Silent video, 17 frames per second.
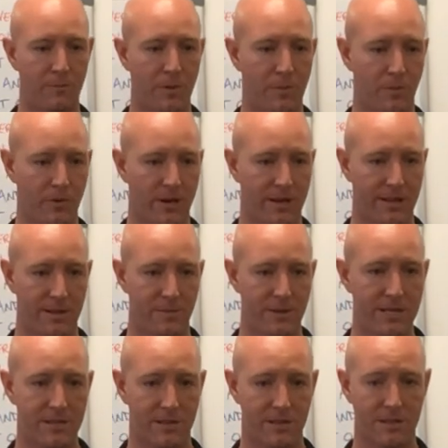of people getting the
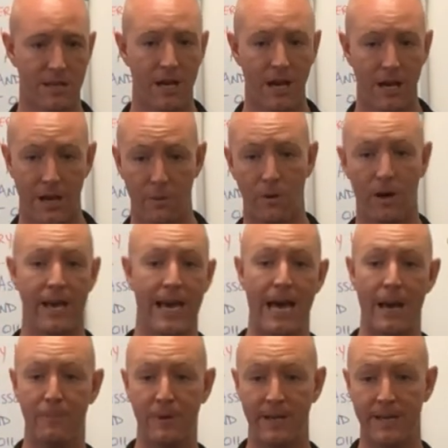measles. And what
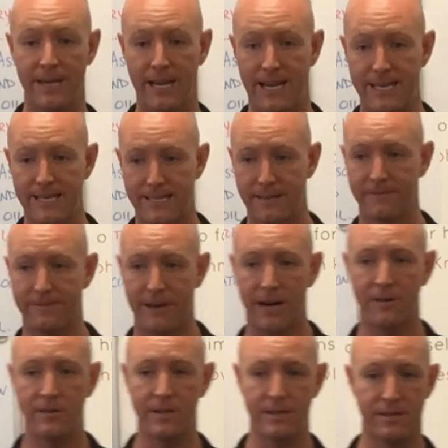happened is the
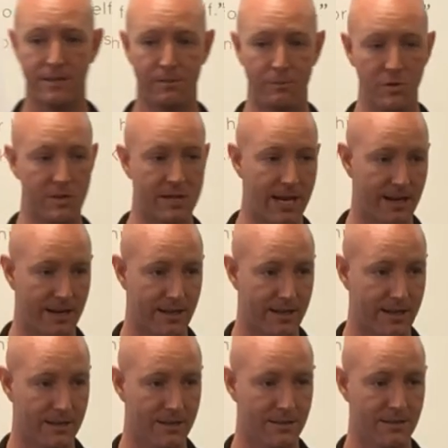virus
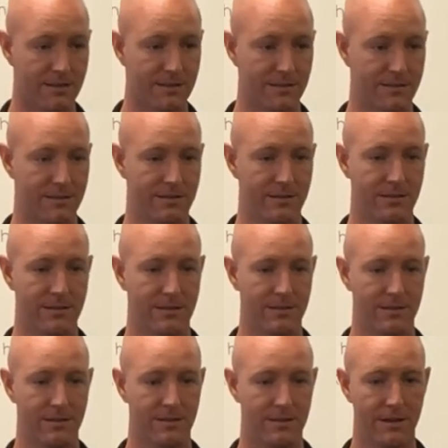mutated.
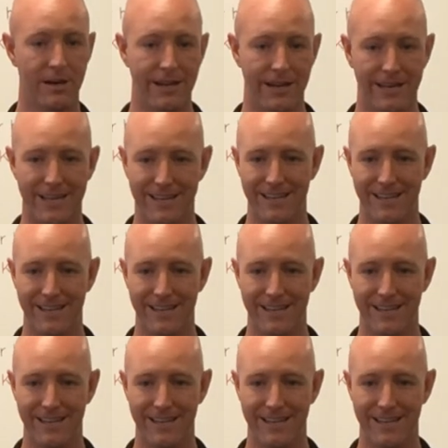Mm-hmm.